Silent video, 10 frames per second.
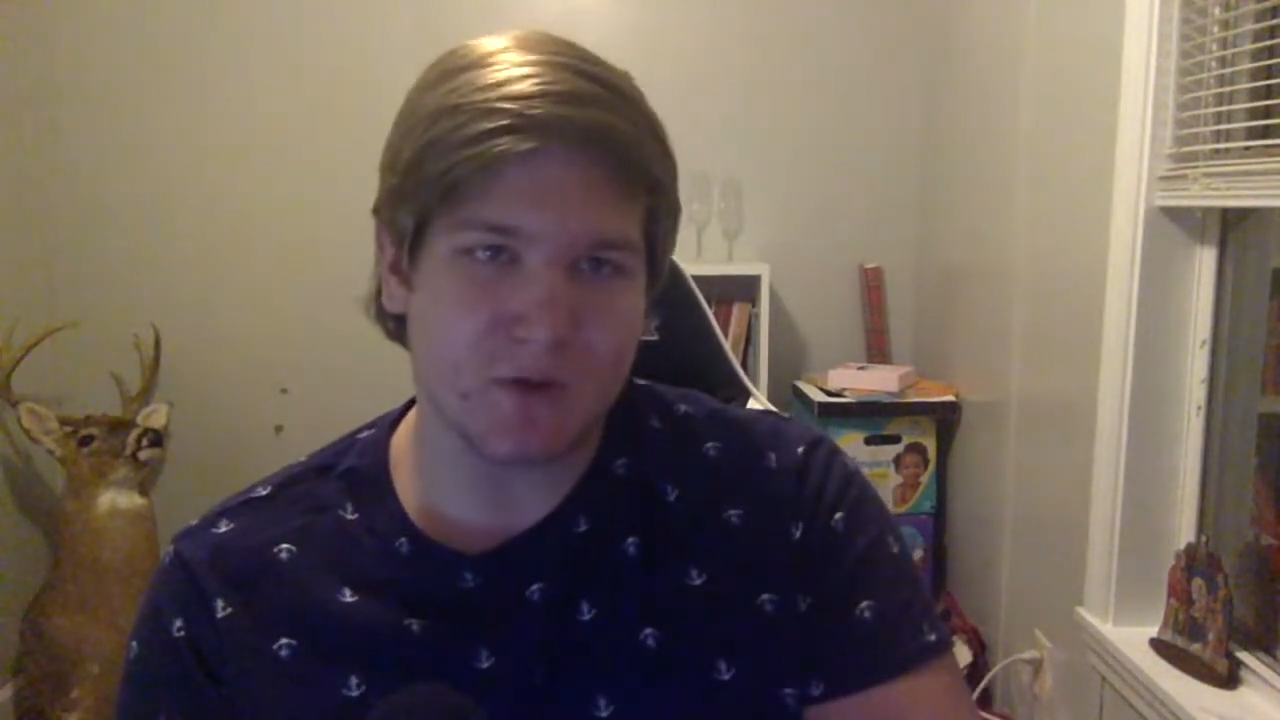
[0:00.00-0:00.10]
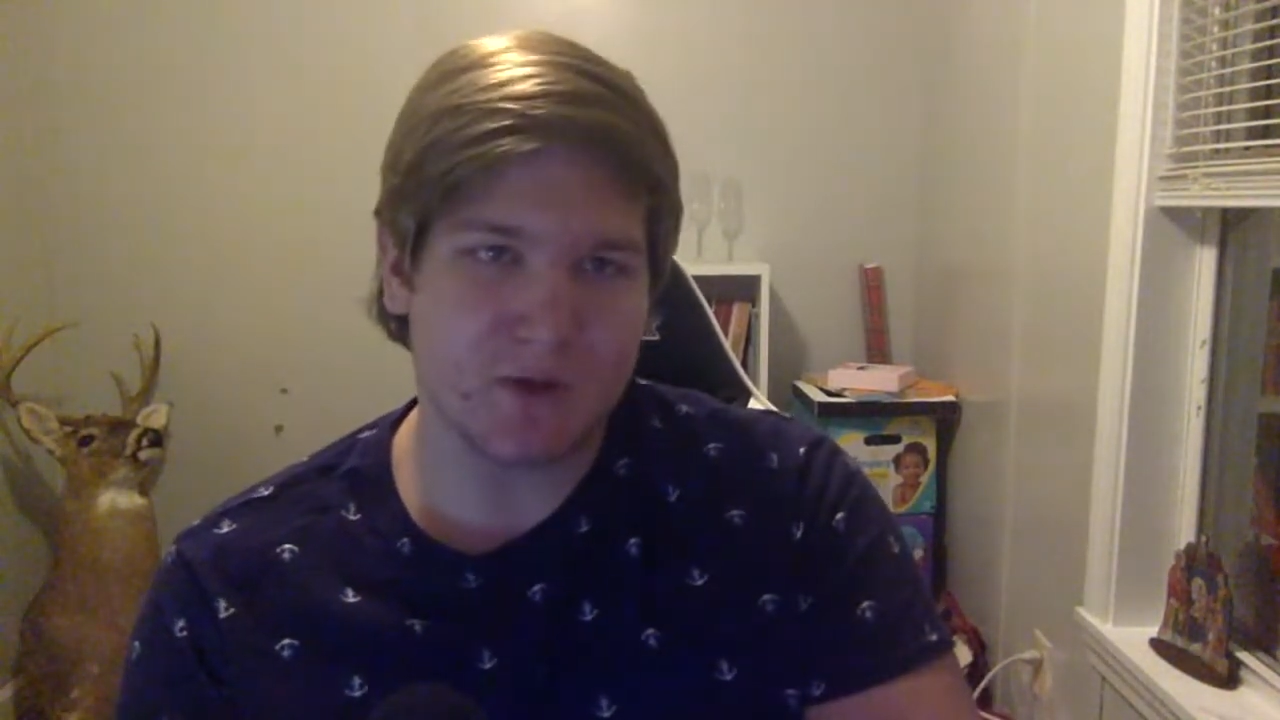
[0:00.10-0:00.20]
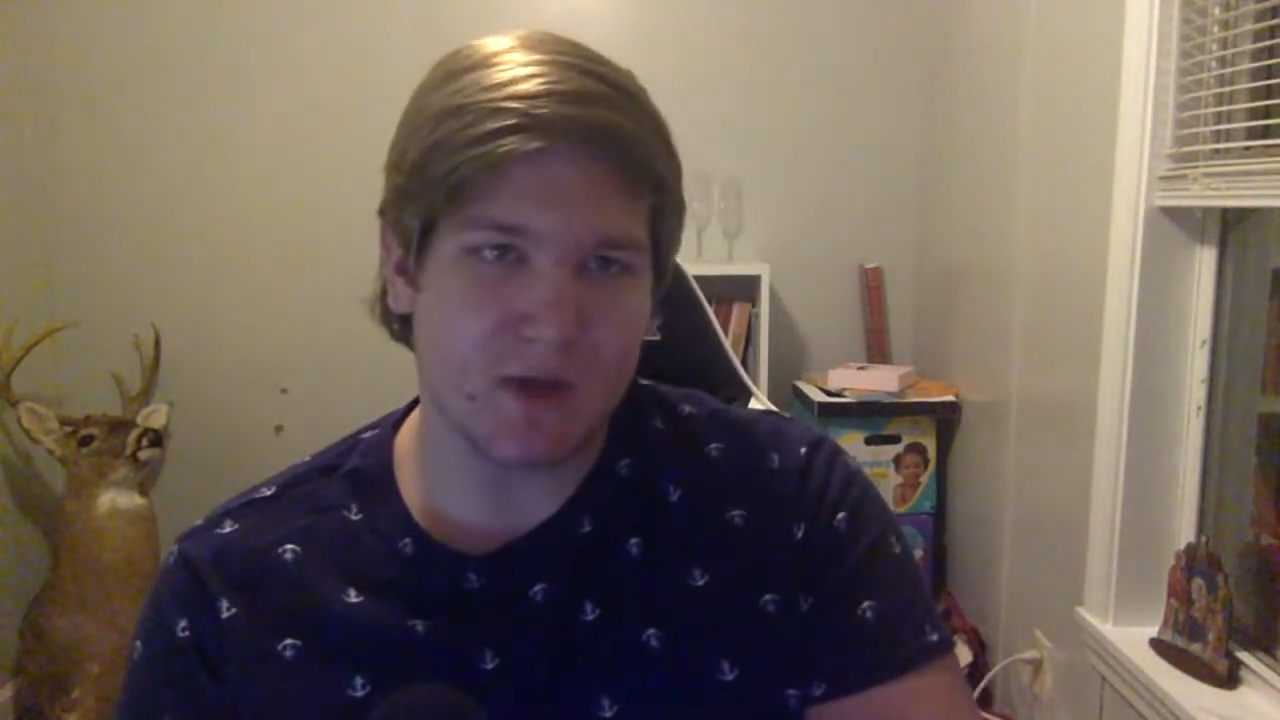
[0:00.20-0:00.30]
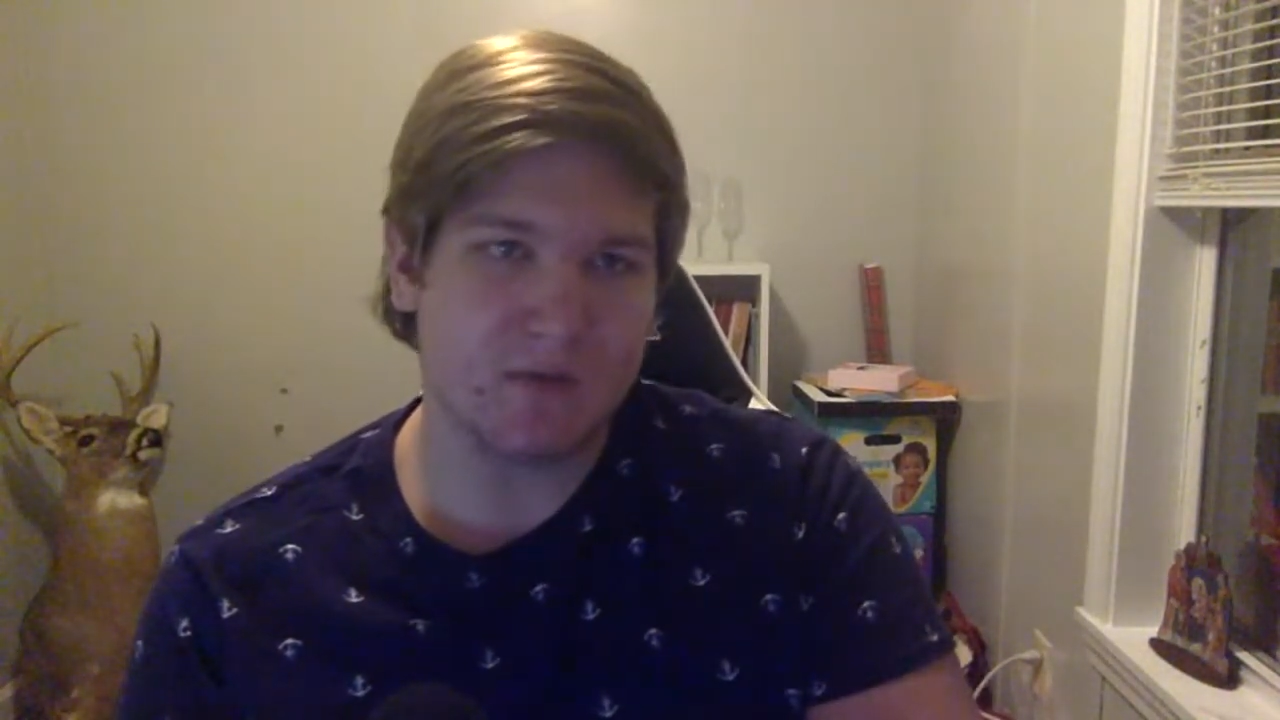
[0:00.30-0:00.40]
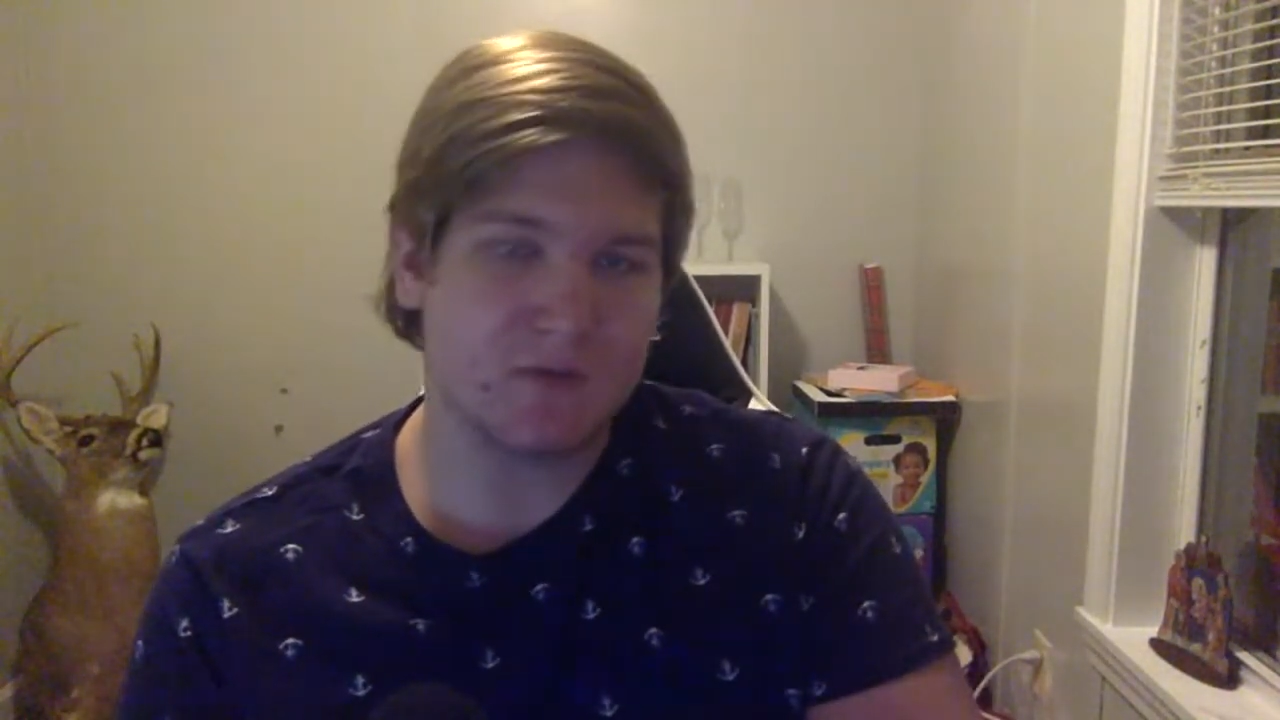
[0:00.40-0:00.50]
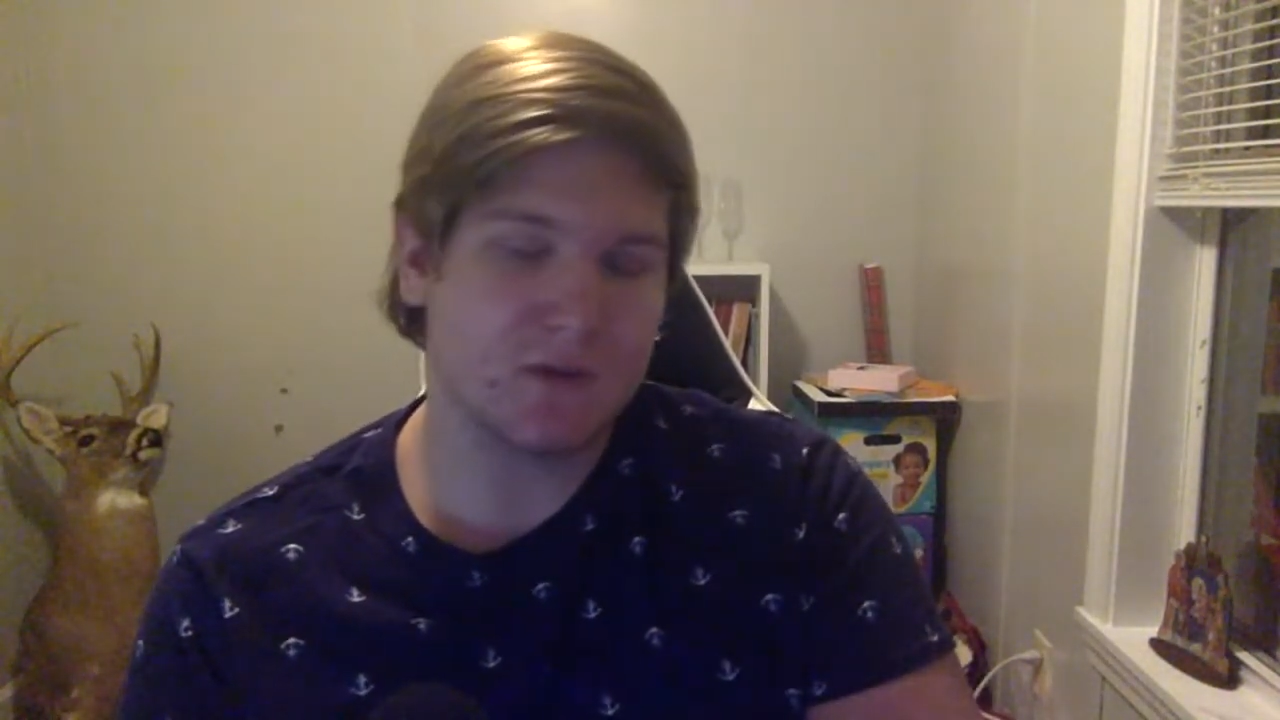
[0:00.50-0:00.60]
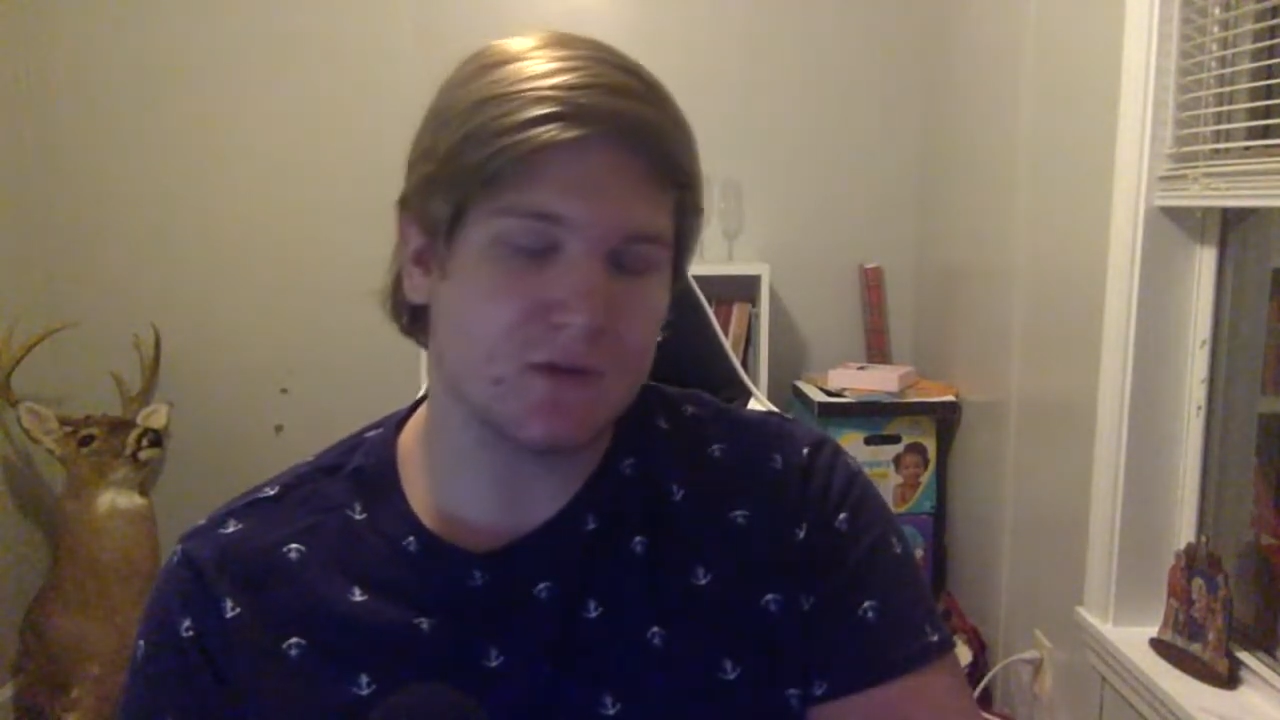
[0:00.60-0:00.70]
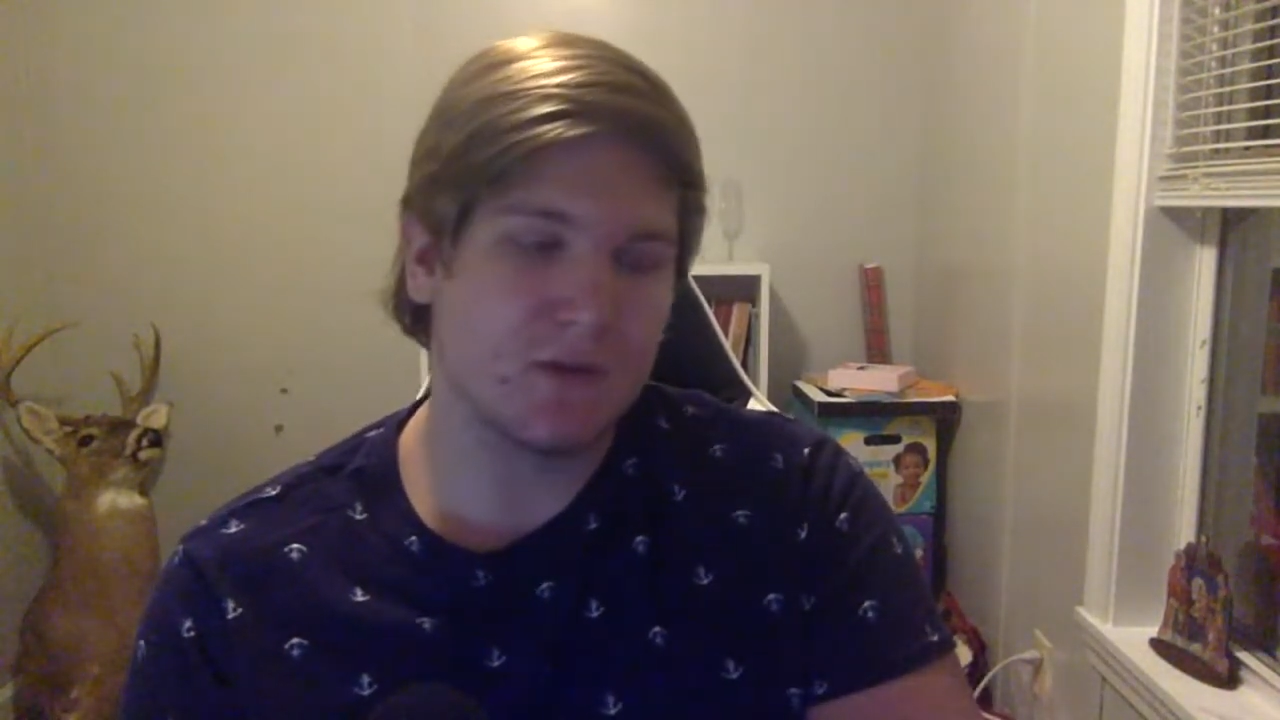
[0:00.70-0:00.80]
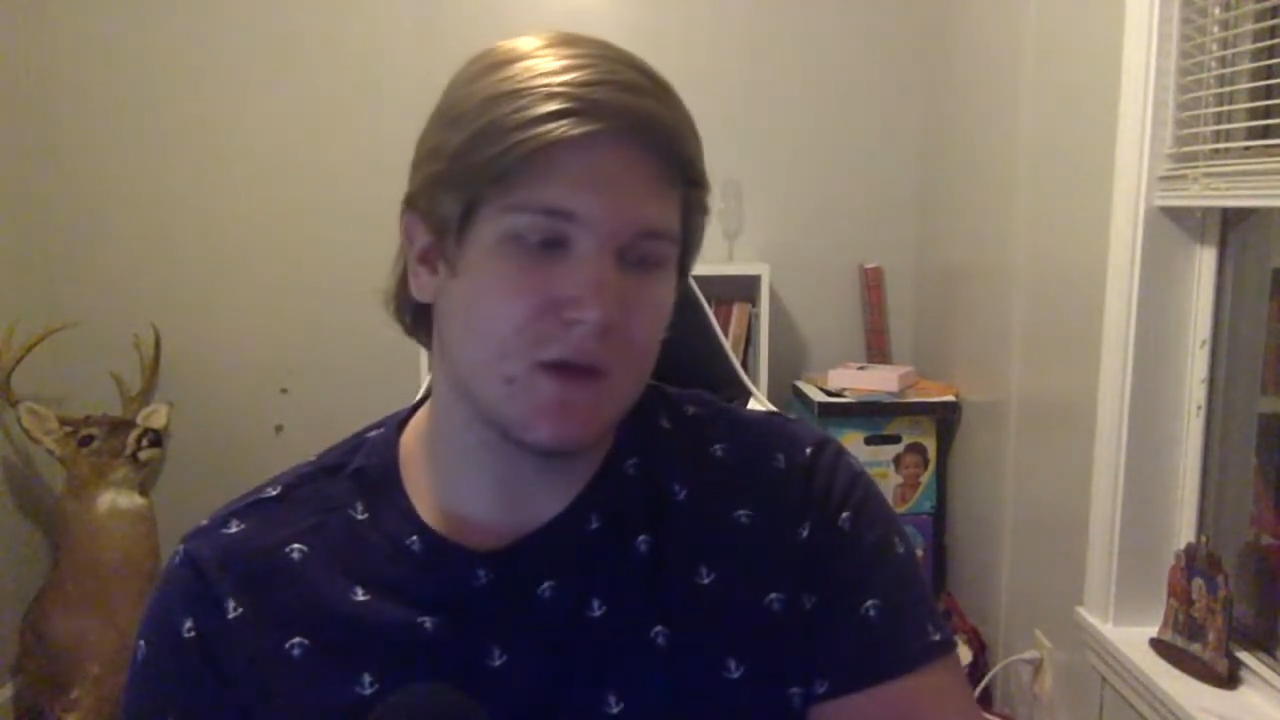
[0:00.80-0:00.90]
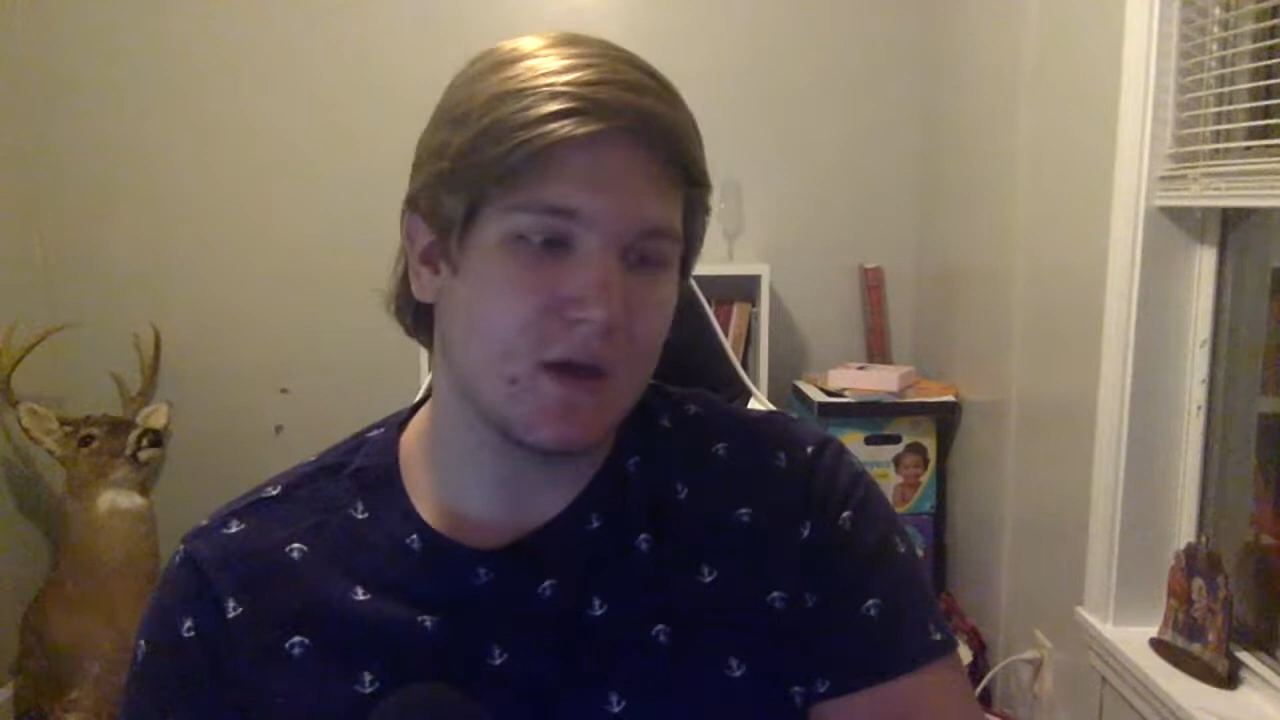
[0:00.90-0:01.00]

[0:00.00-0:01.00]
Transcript: sense,